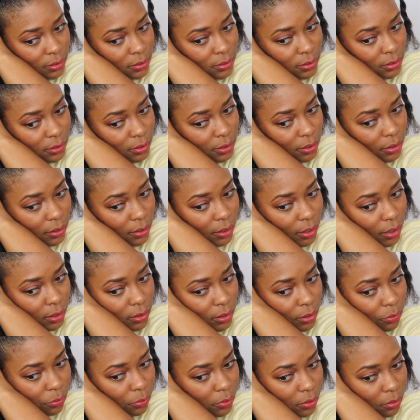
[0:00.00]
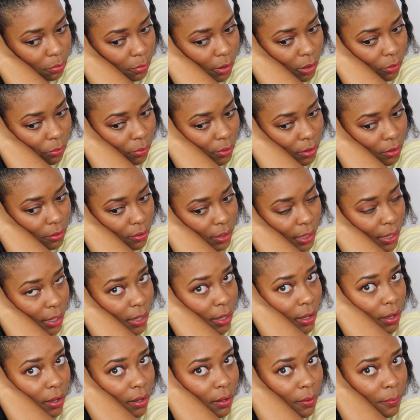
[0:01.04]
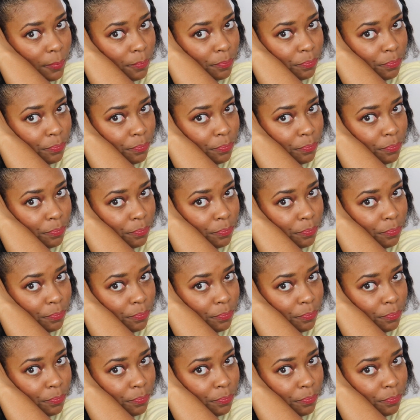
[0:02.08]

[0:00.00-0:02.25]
to connect it with my real hair,